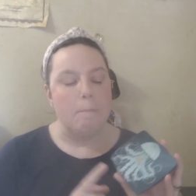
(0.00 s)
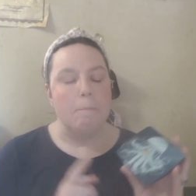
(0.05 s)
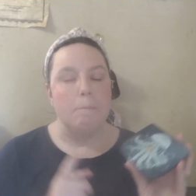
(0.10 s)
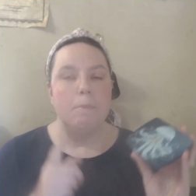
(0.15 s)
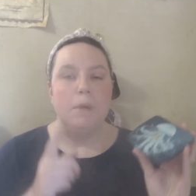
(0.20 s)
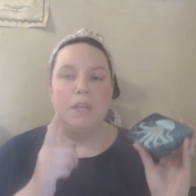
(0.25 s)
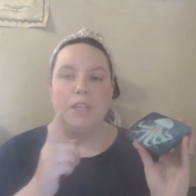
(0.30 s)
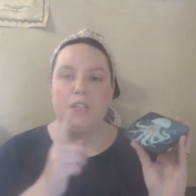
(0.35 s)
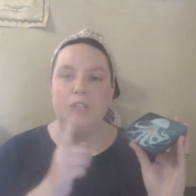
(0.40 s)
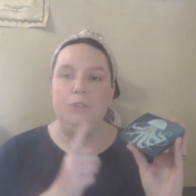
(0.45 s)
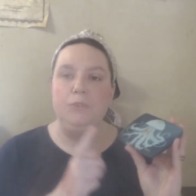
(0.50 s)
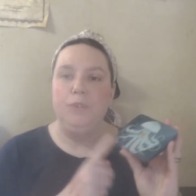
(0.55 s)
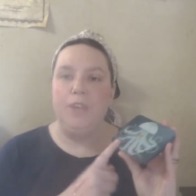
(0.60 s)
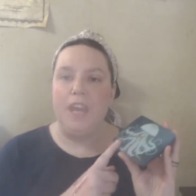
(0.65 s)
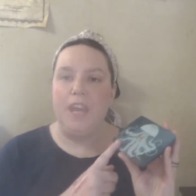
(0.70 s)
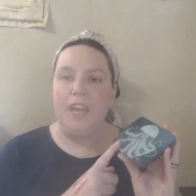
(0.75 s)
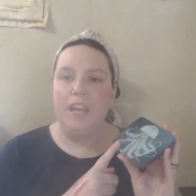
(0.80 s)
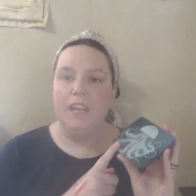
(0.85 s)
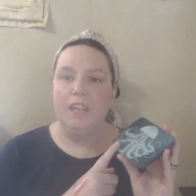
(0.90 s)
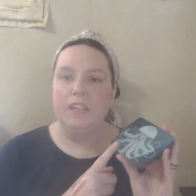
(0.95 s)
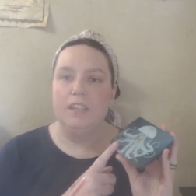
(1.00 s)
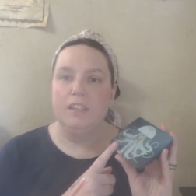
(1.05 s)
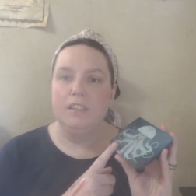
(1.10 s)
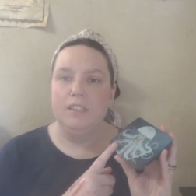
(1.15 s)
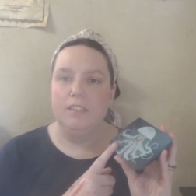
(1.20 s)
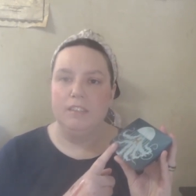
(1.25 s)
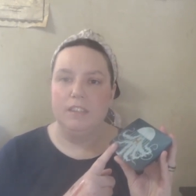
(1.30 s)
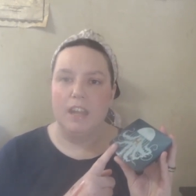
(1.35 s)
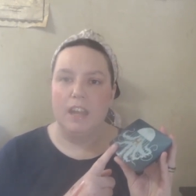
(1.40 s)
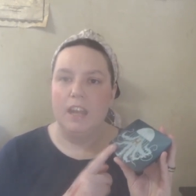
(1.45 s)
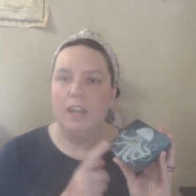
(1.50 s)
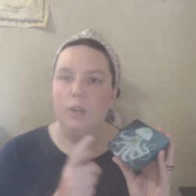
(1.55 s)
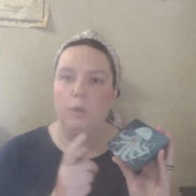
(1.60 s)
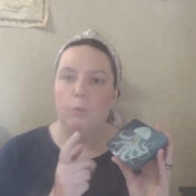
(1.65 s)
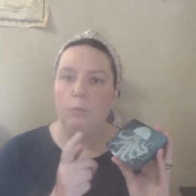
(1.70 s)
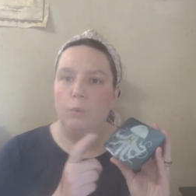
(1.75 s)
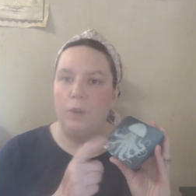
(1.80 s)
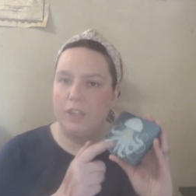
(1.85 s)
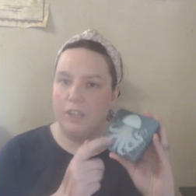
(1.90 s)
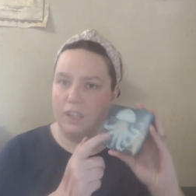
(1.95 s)
But you can decide
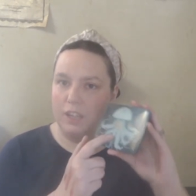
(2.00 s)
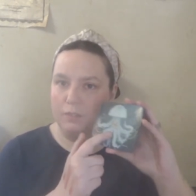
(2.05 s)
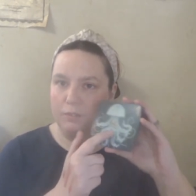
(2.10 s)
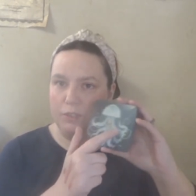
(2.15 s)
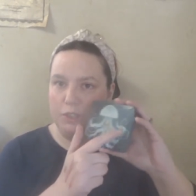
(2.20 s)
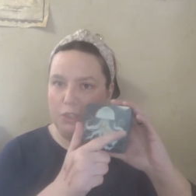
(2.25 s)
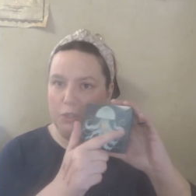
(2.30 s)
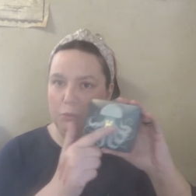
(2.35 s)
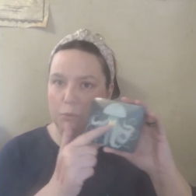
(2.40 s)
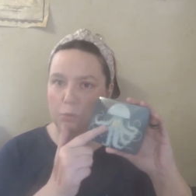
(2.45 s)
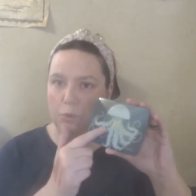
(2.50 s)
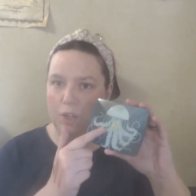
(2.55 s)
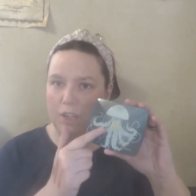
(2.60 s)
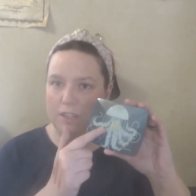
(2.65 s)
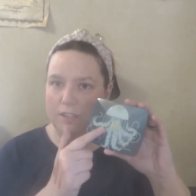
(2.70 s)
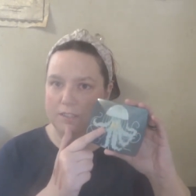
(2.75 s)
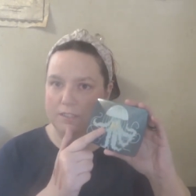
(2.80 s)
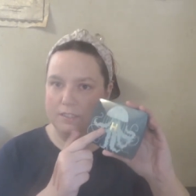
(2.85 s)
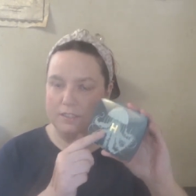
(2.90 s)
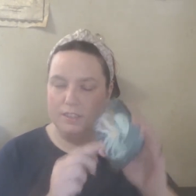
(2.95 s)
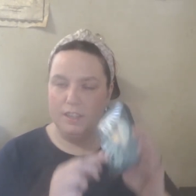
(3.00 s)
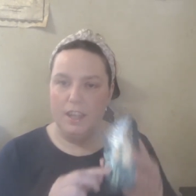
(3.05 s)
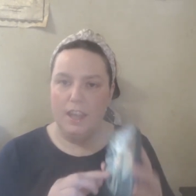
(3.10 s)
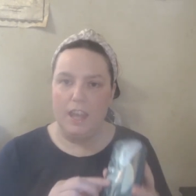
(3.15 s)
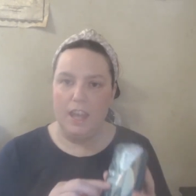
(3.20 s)
what cover you want